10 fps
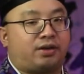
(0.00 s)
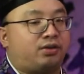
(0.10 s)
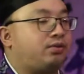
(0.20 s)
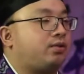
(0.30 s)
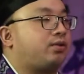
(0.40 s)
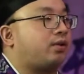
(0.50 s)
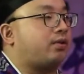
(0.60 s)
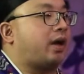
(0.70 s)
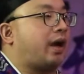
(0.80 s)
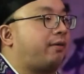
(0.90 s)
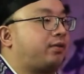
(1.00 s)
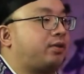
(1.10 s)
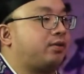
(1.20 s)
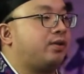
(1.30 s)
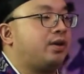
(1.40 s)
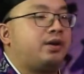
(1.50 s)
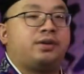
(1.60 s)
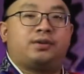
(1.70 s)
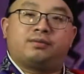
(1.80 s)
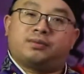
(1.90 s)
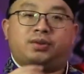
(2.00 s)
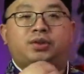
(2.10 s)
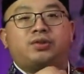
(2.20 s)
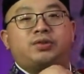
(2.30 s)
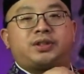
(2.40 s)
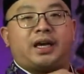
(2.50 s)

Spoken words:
You don't have to use